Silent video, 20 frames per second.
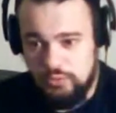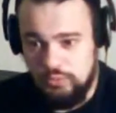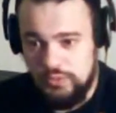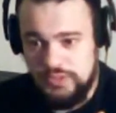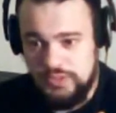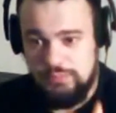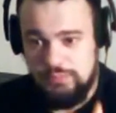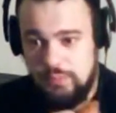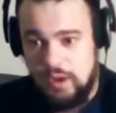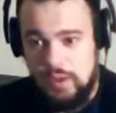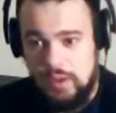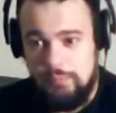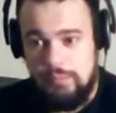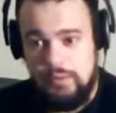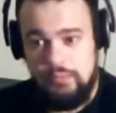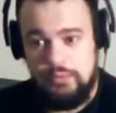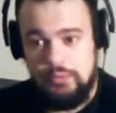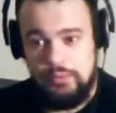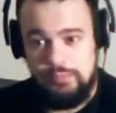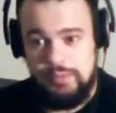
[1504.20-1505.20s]
which
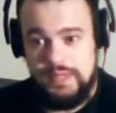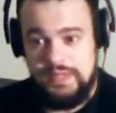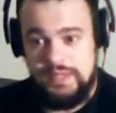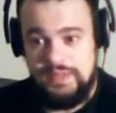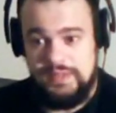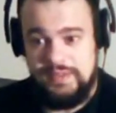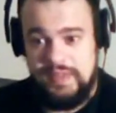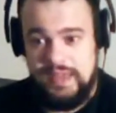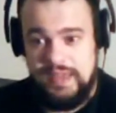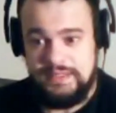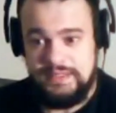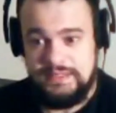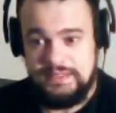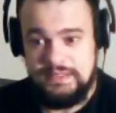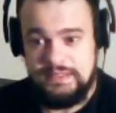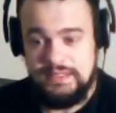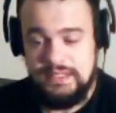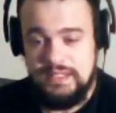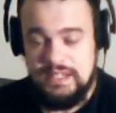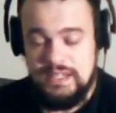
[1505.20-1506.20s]
Papa will be the next.
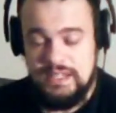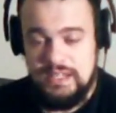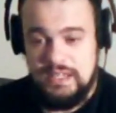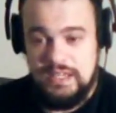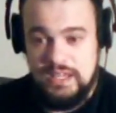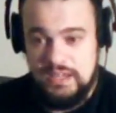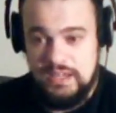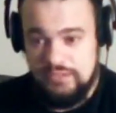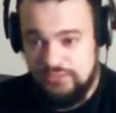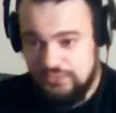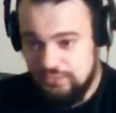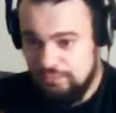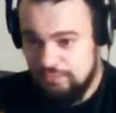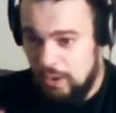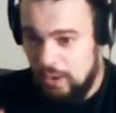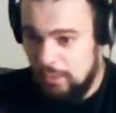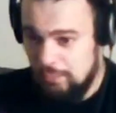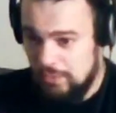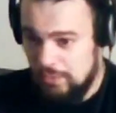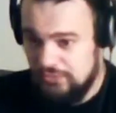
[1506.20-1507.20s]
If
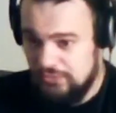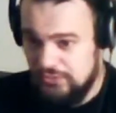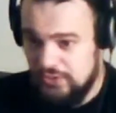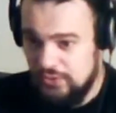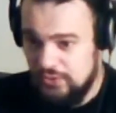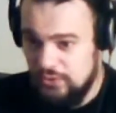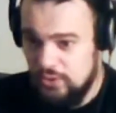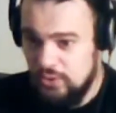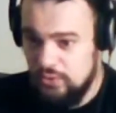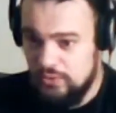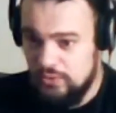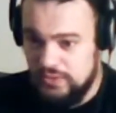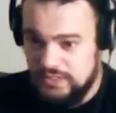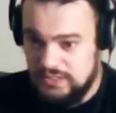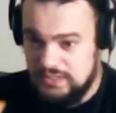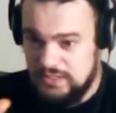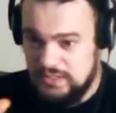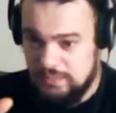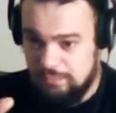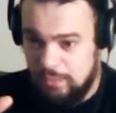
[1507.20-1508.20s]
Papa Zero
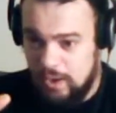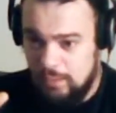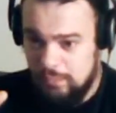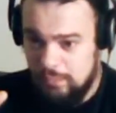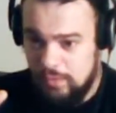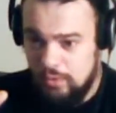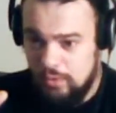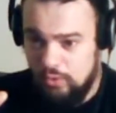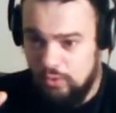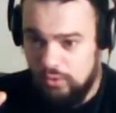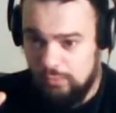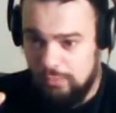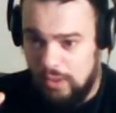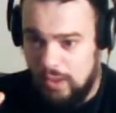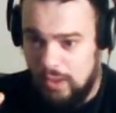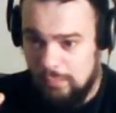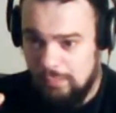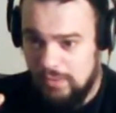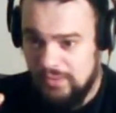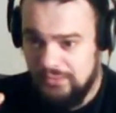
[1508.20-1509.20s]
is the Papa of all
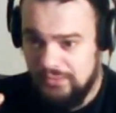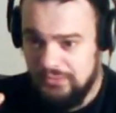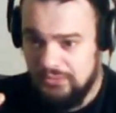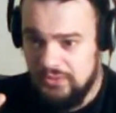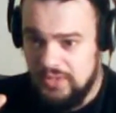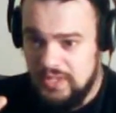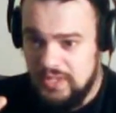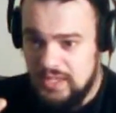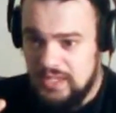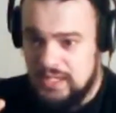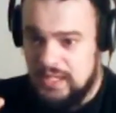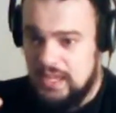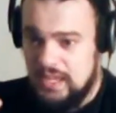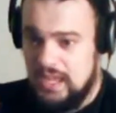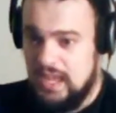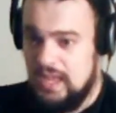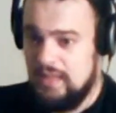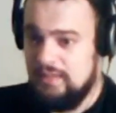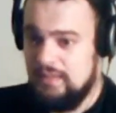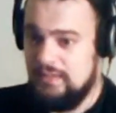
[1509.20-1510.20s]
Papas
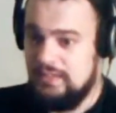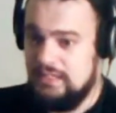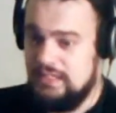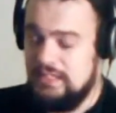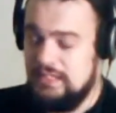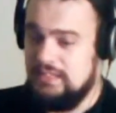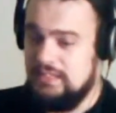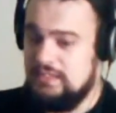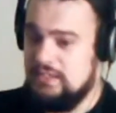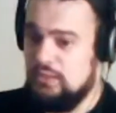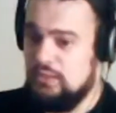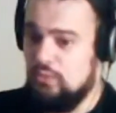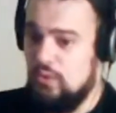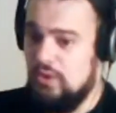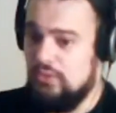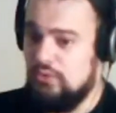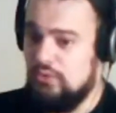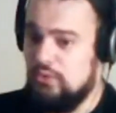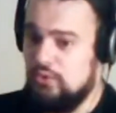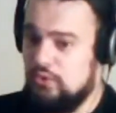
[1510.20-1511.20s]
and is the
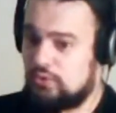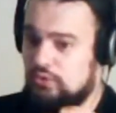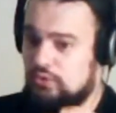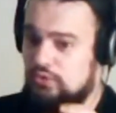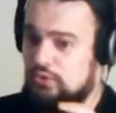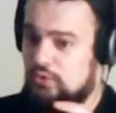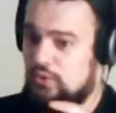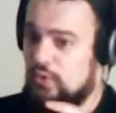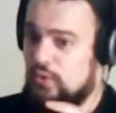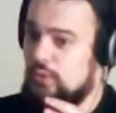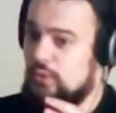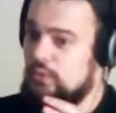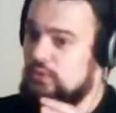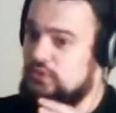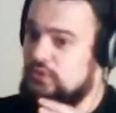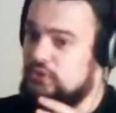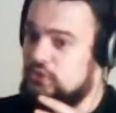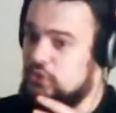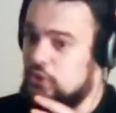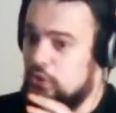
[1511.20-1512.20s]
one who
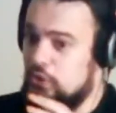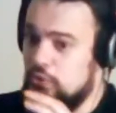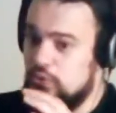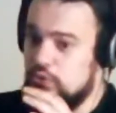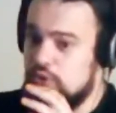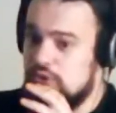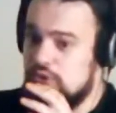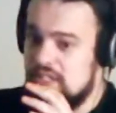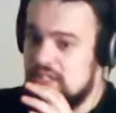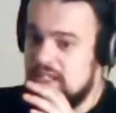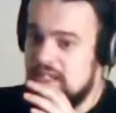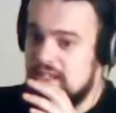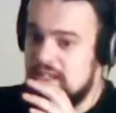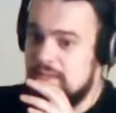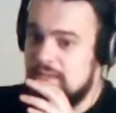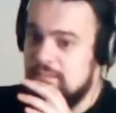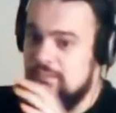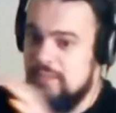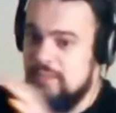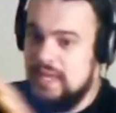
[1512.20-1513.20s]
controls Ghost
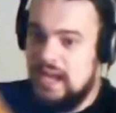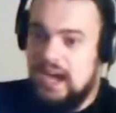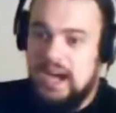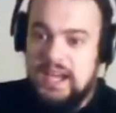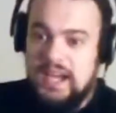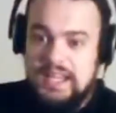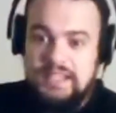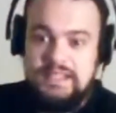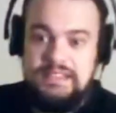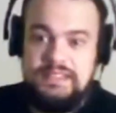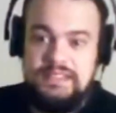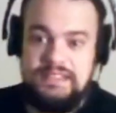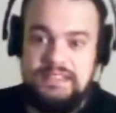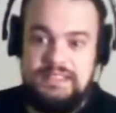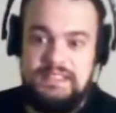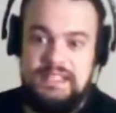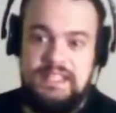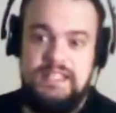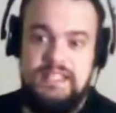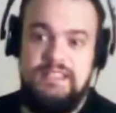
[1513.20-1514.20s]
behind
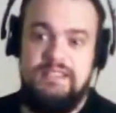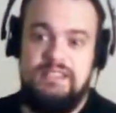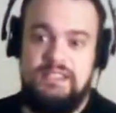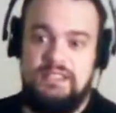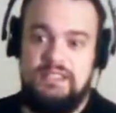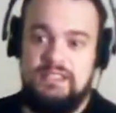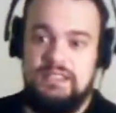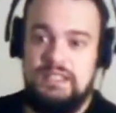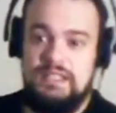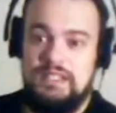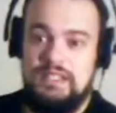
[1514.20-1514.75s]
the scenes,